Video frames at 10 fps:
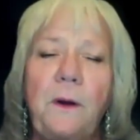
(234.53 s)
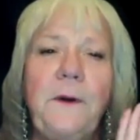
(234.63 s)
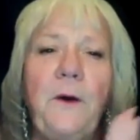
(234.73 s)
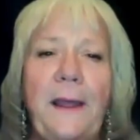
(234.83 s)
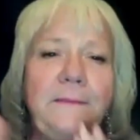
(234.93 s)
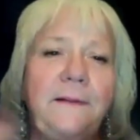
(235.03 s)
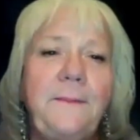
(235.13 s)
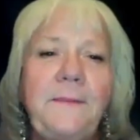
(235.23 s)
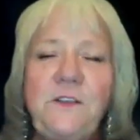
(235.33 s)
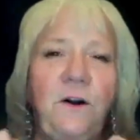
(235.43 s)
okay let
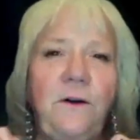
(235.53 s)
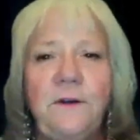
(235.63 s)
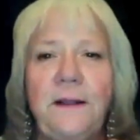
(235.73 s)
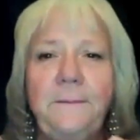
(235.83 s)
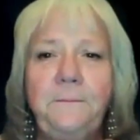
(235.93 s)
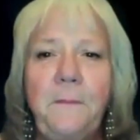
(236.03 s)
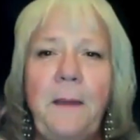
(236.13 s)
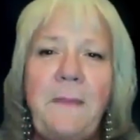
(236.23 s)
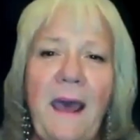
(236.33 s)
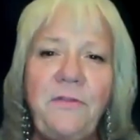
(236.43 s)
me start over again
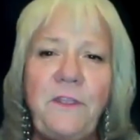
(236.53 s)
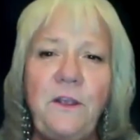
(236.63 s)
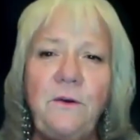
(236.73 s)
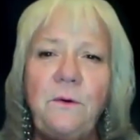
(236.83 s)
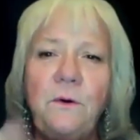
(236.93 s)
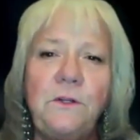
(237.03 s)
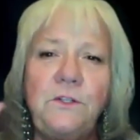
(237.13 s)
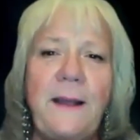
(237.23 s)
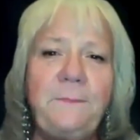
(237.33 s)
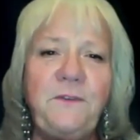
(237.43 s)
matthew
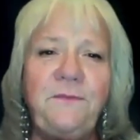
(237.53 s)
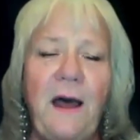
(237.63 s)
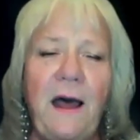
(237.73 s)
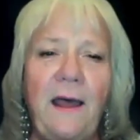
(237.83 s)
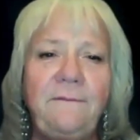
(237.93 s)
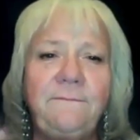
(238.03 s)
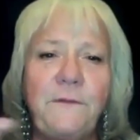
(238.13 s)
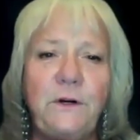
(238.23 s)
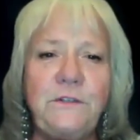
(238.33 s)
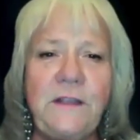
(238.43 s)
chapter 5
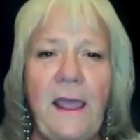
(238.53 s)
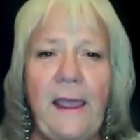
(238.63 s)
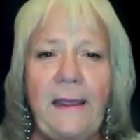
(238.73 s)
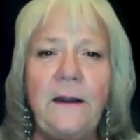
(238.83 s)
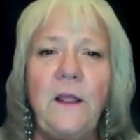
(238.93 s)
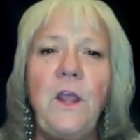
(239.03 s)
verse 8